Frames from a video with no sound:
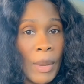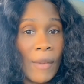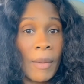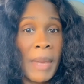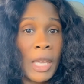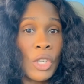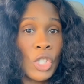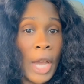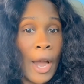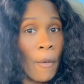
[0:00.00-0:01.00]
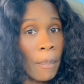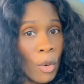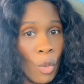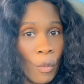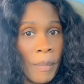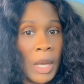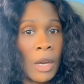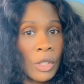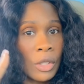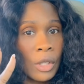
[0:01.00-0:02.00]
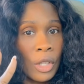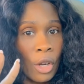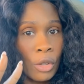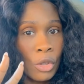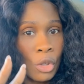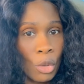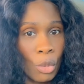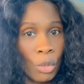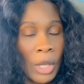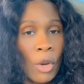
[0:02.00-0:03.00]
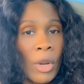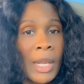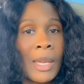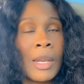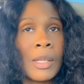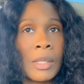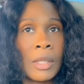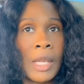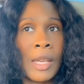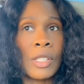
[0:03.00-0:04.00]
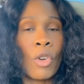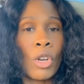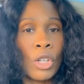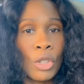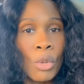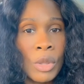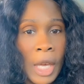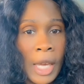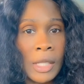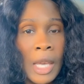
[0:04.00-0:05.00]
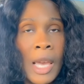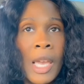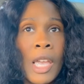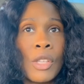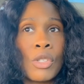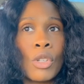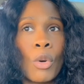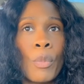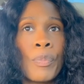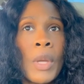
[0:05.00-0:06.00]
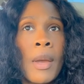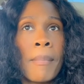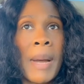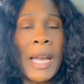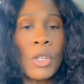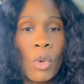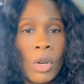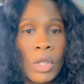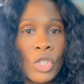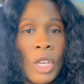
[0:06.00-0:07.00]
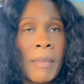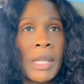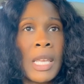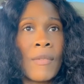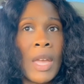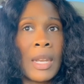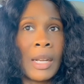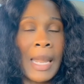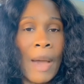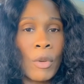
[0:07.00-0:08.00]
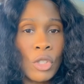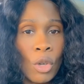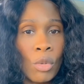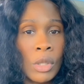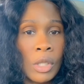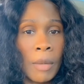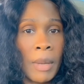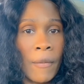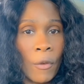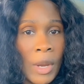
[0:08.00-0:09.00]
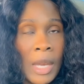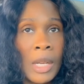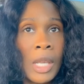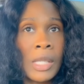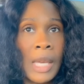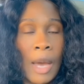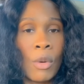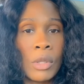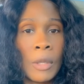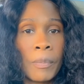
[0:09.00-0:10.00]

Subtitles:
We have to make it child proof, because they're 2. They're going to get into things. They're going to do things. And so my daughter, she believed in allowing Chosen to be free in his house.